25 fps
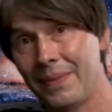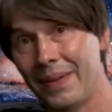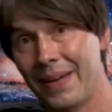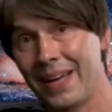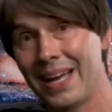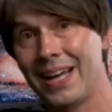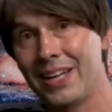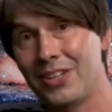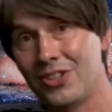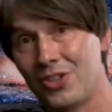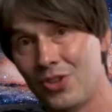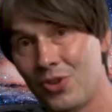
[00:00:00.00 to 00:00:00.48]

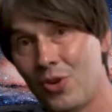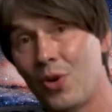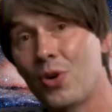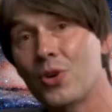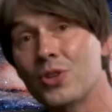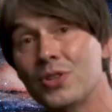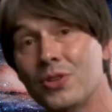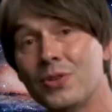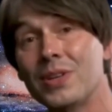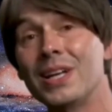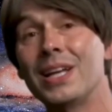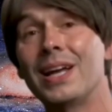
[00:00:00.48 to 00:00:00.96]

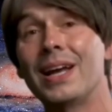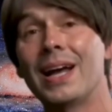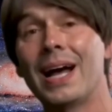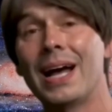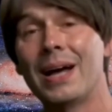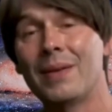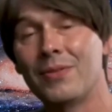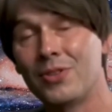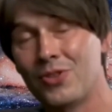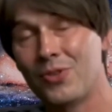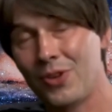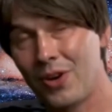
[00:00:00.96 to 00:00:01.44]
Extraordinary
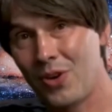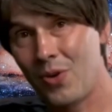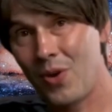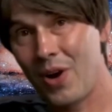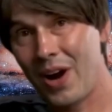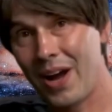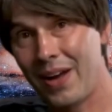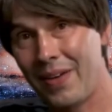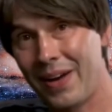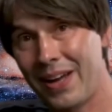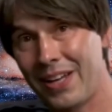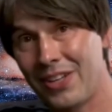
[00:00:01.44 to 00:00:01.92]
claims
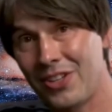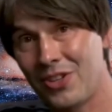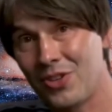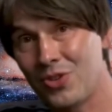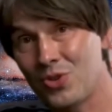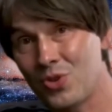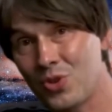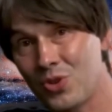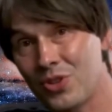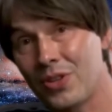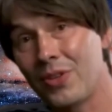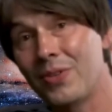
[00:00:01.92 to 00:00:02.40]
require
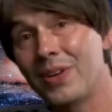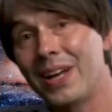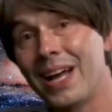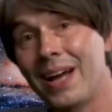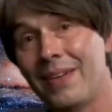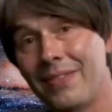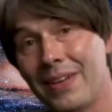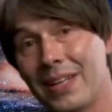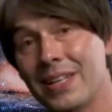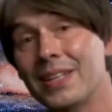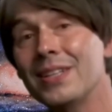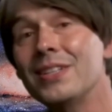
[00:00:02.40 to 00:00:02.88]
extraordinary
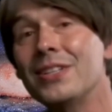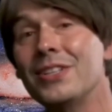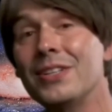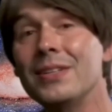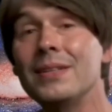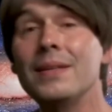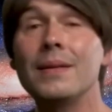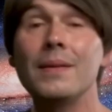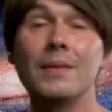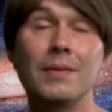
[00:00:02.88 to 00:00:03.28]
evidence.